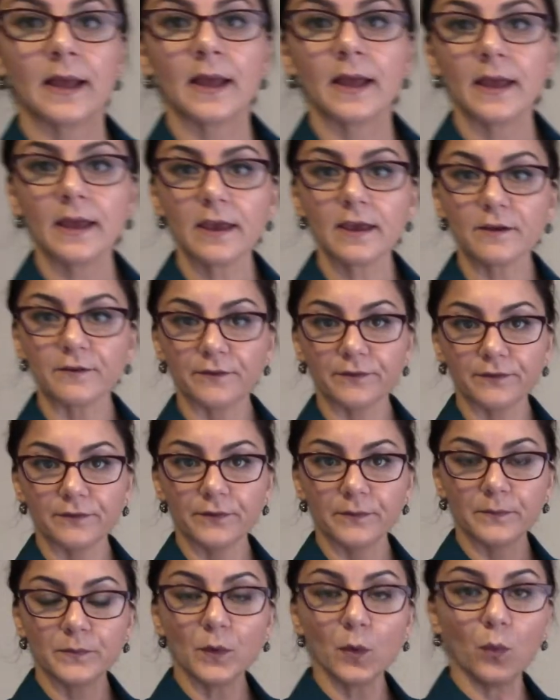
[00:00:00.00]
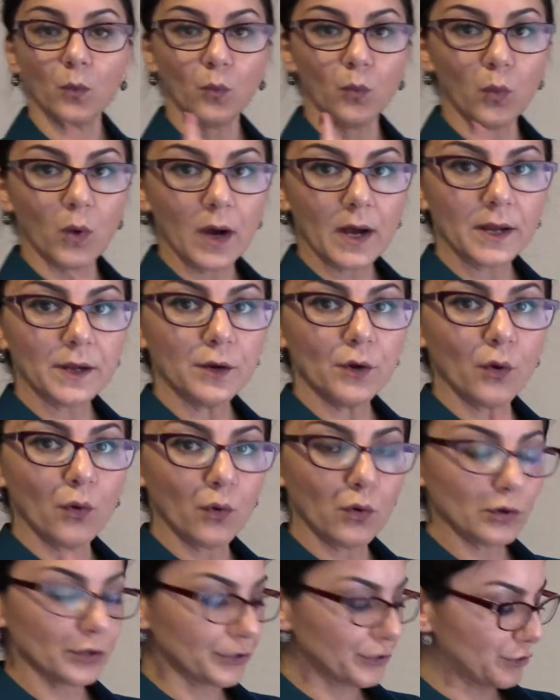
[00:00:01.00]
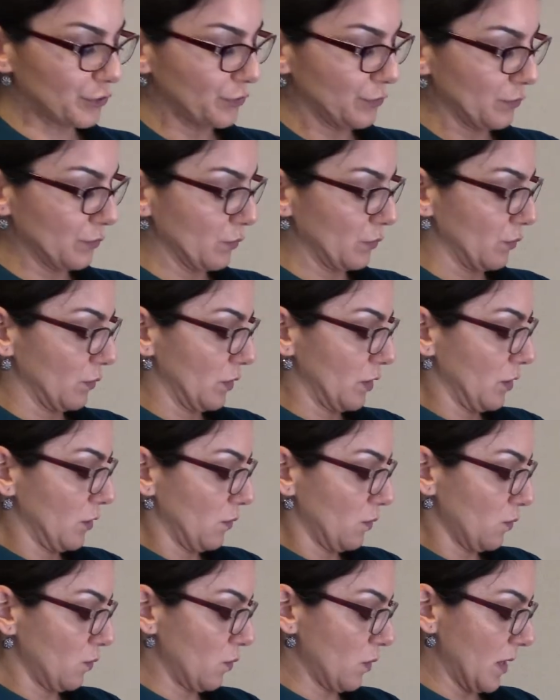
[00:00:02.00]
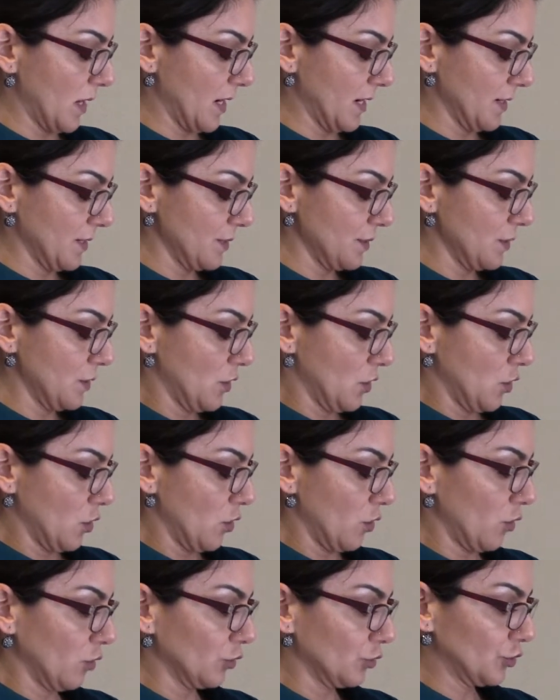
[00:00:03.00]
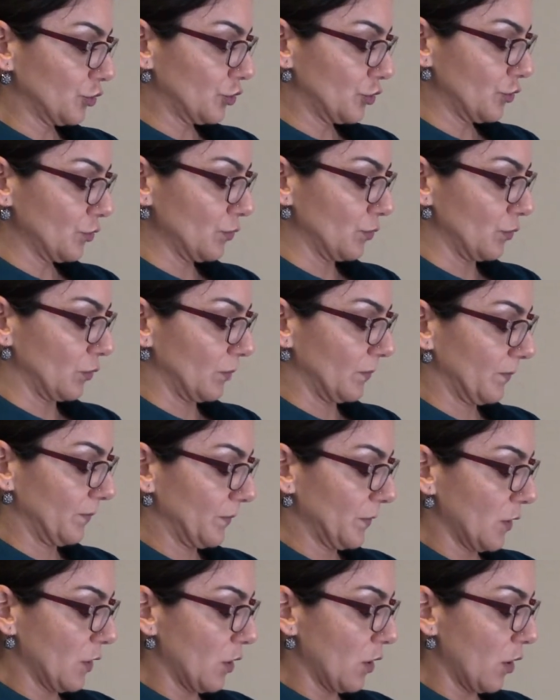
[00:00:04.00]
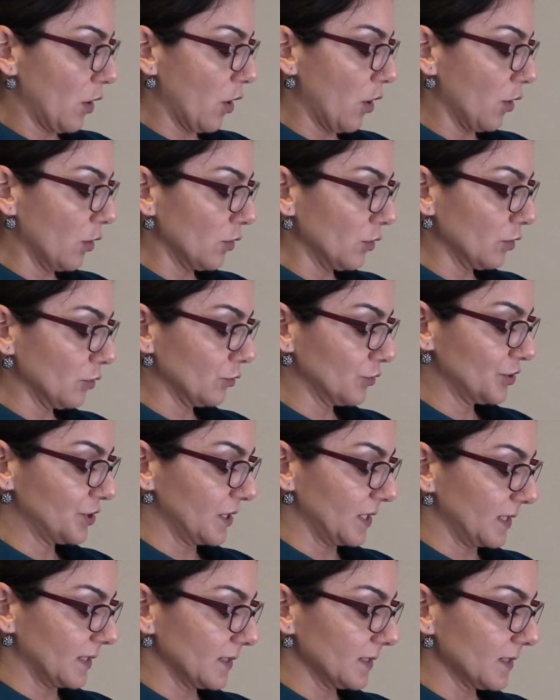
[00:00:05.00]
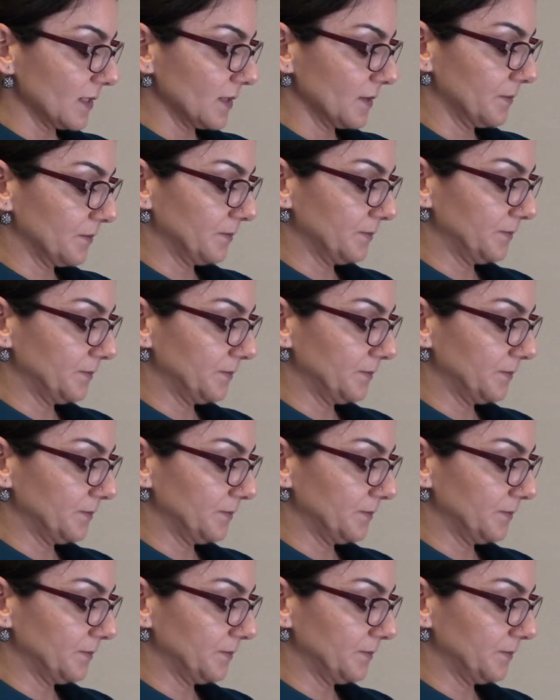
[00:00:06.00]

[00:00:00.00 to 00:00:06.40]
If one or two, one or two oncogenes